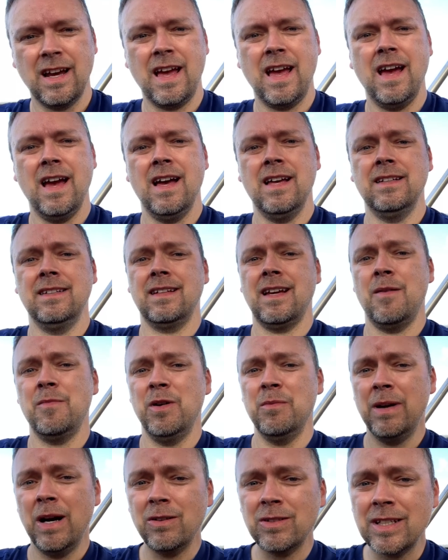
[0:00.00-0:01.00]
And I'm
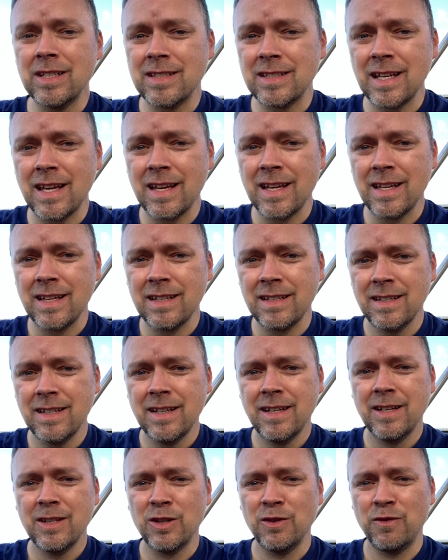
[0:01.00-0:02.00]
about to say
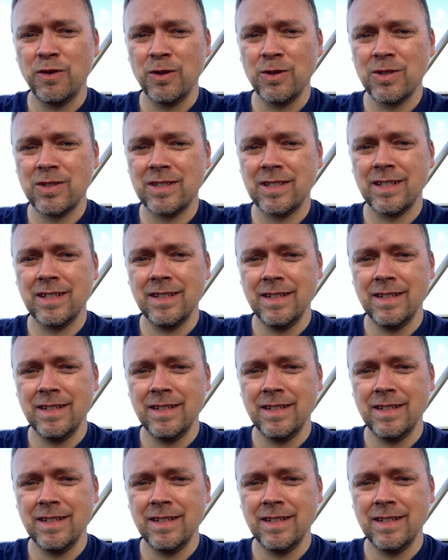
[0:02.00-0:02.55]
the first